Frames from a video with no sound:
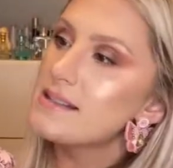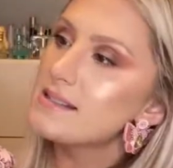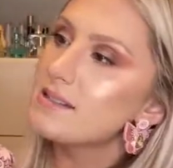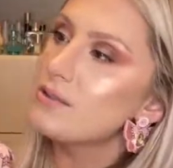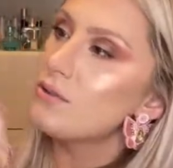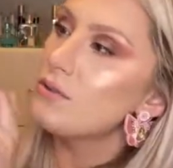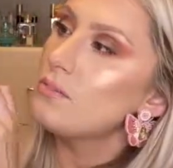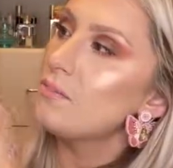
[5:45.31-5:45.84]

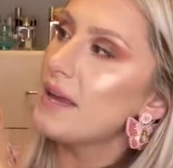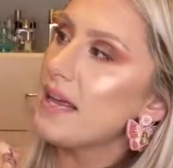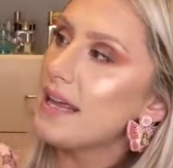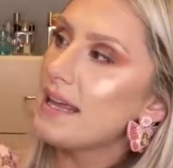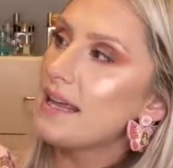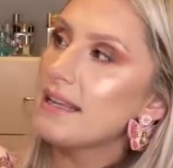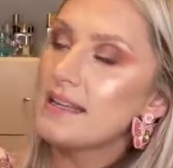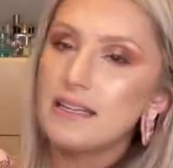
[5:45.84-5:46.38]
little
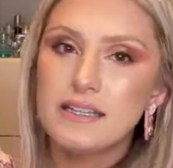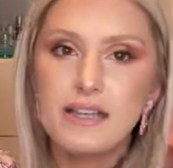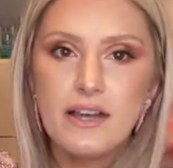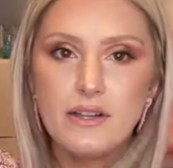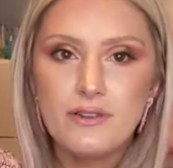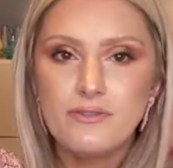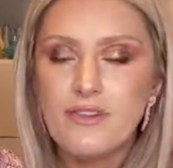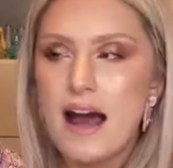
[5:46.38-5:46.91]
pink and
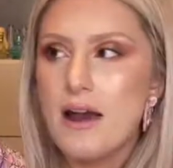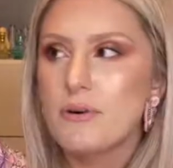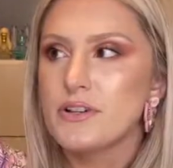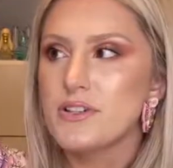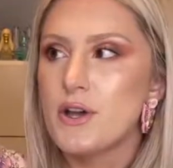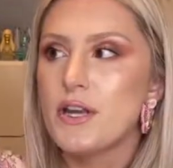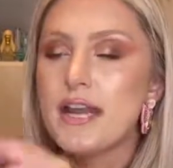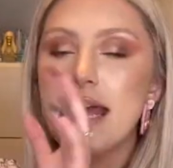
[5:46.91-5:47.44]
yellow flowers
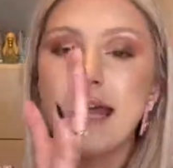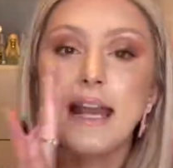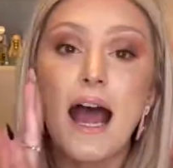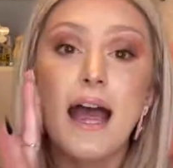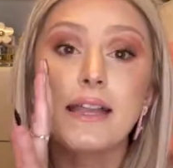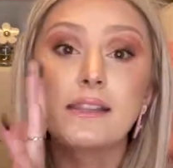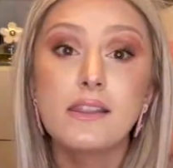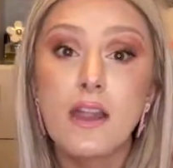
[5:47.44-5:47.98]
on it, and
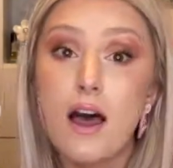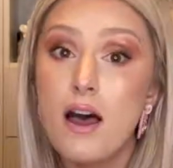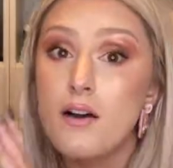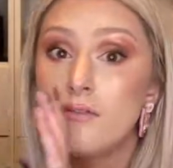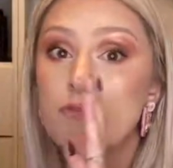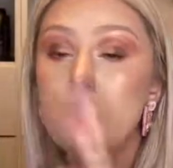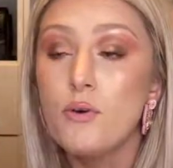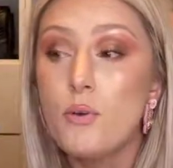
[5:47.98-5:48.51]
I
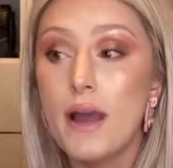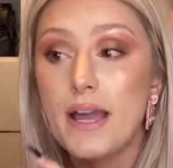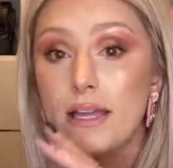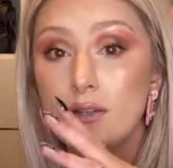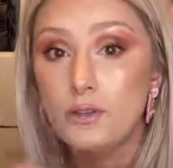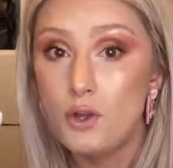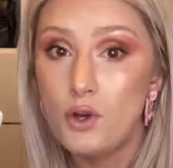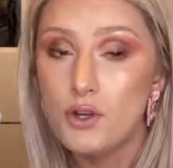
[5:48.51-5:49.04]
love the way
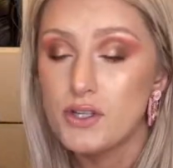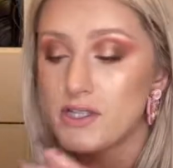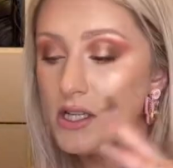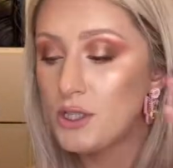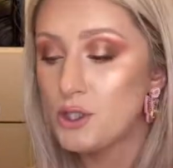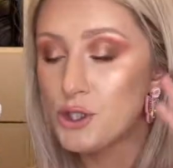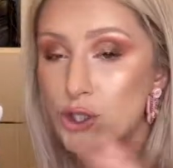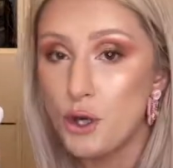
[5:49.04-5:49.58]
it looks.
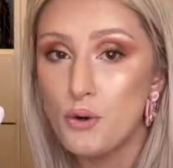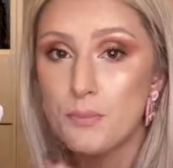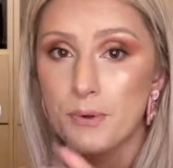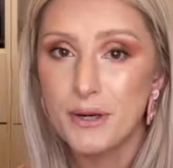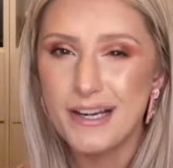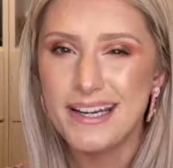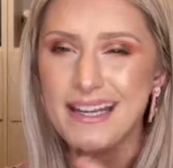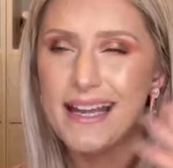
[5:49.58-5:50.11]
It's so
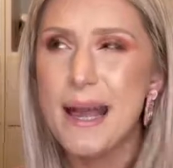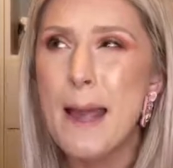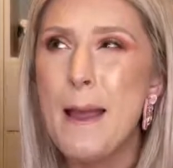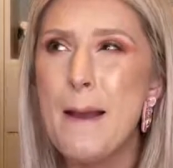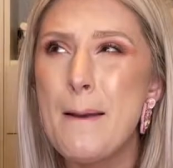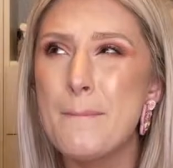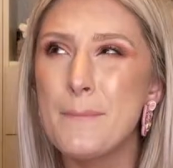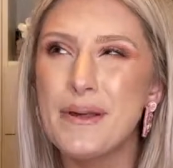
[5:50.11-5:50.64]
pretty,
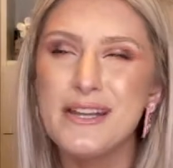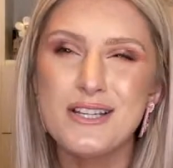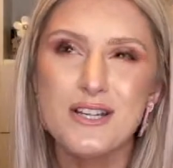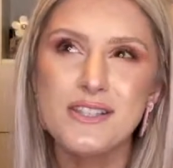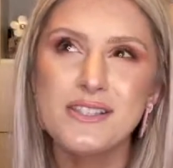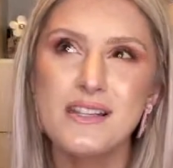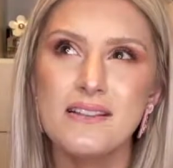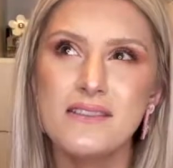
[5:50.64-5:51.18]
but it
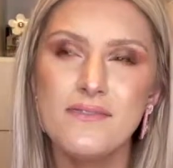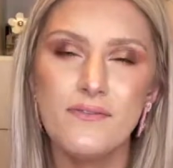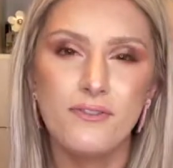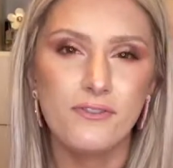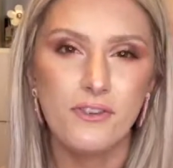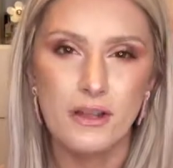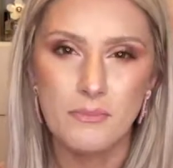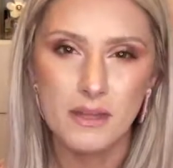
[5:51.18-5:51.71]
just doesn't
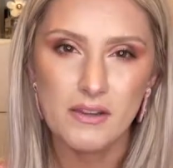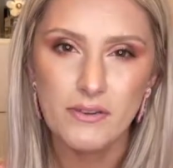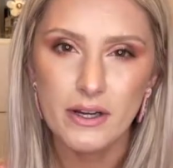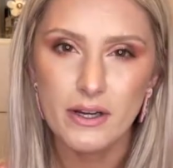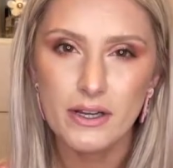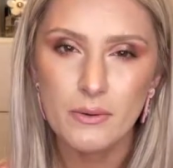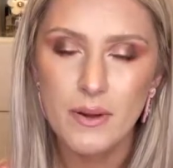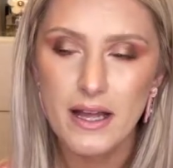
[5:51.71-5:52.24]
fit me
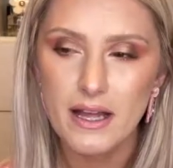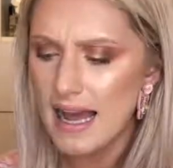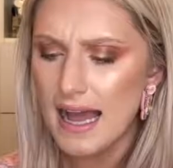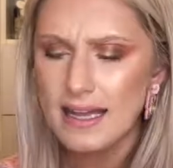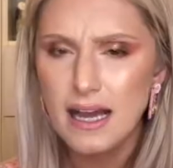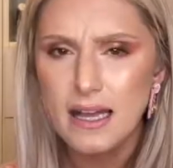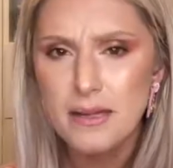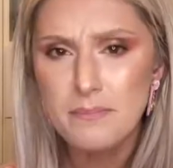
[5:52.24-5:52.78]
very well. I
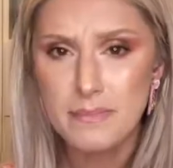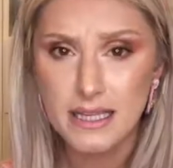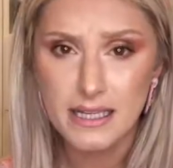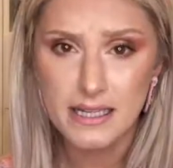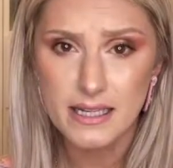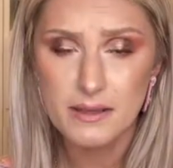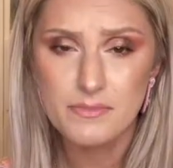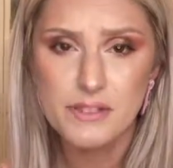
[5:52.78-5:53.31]
got a
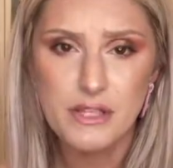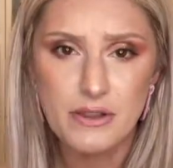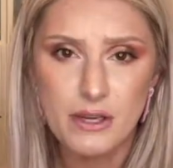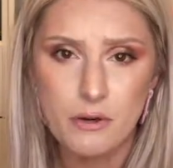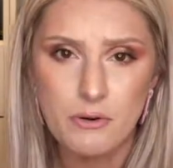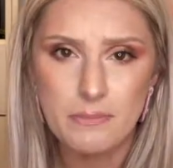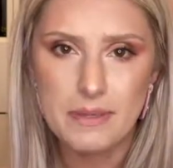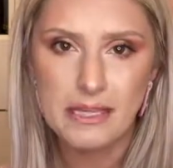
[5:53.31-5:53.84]
medium so that
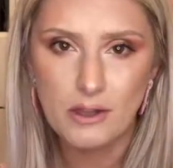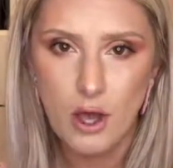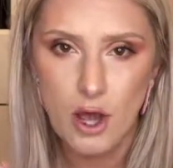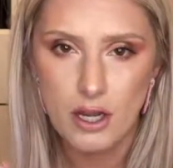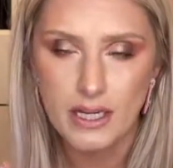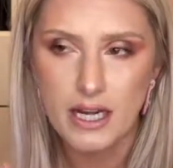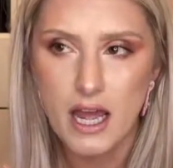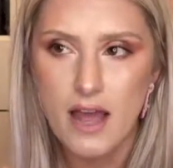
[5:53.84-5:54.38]
it would be
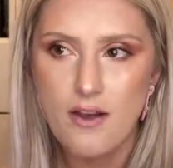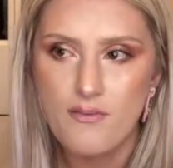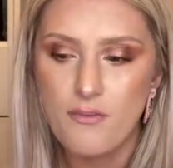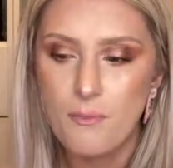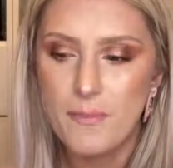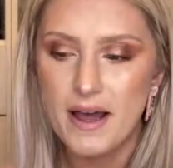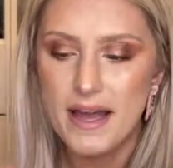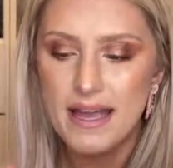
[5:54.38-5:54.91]
long enough,
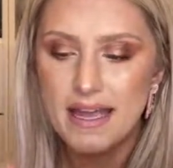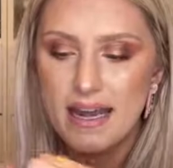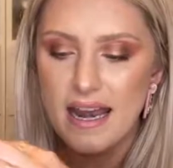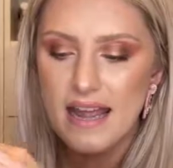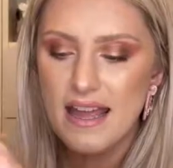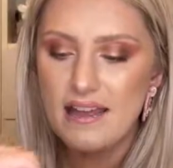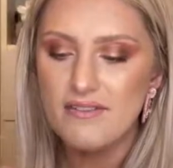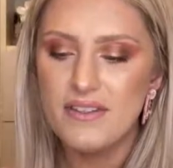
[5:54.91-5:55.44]
but
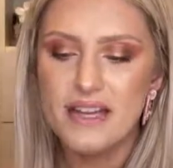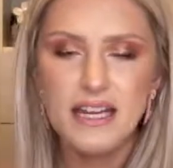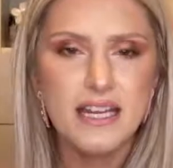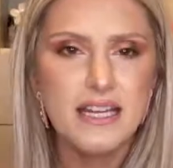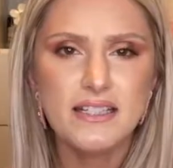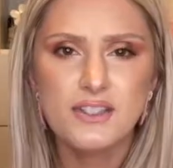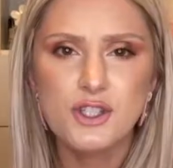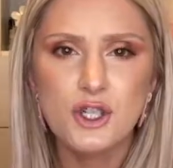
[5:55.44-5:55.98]
then
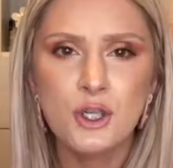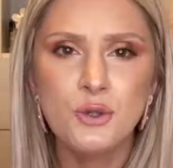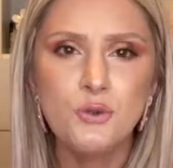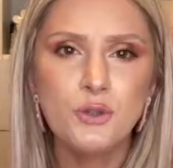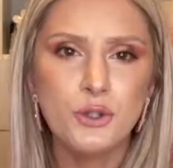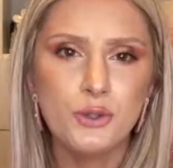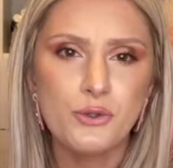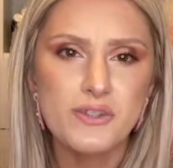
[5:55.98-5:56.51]
it's too
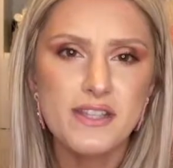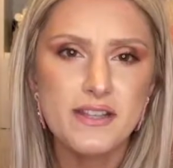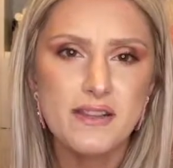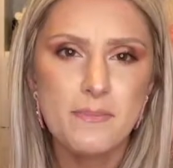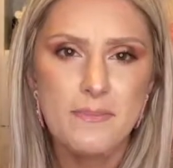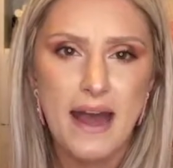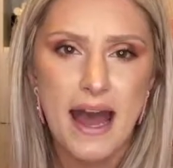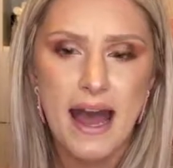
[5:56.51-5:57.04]
loose in the
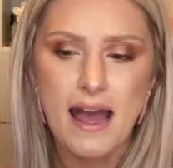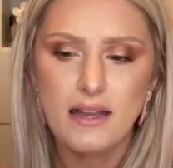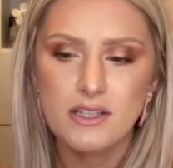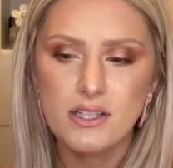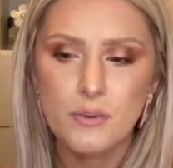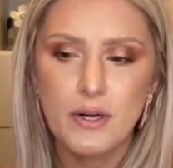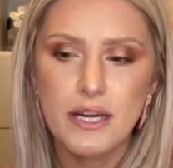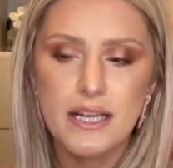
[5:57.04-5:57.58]
back
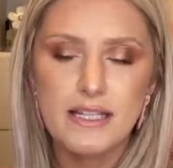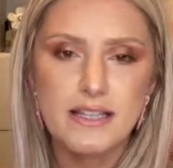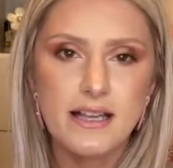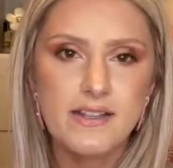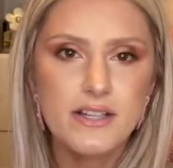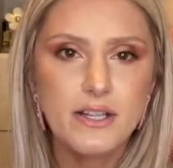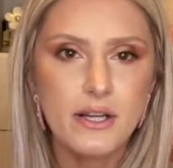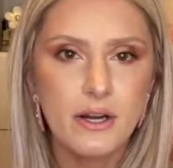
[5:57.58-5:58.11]
to where it
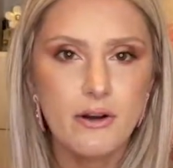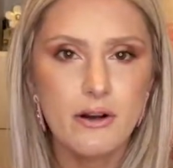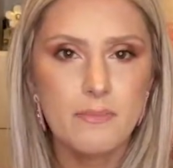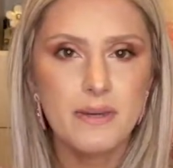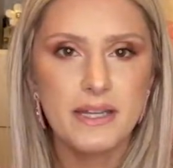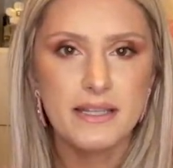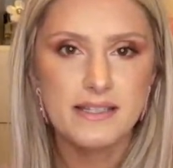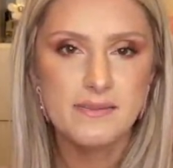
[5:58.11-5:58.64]
doesn't go up
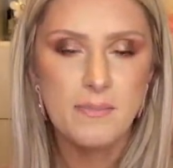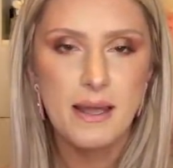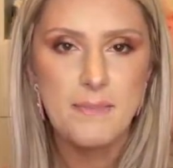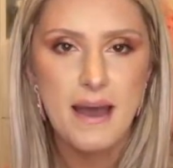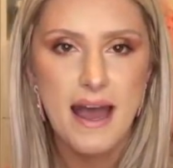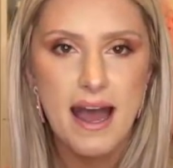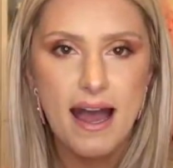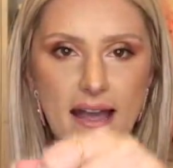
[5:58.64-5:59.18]
against my
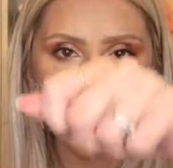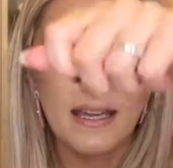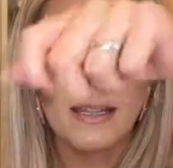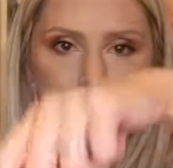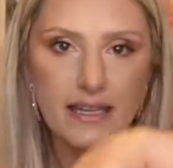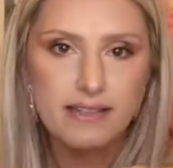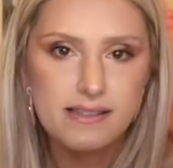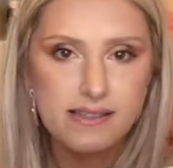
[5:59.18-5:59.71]
back. It
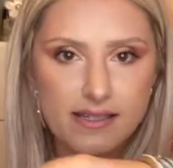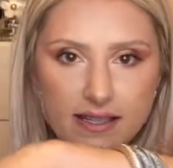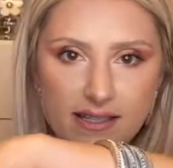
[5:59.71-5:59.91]
like sticks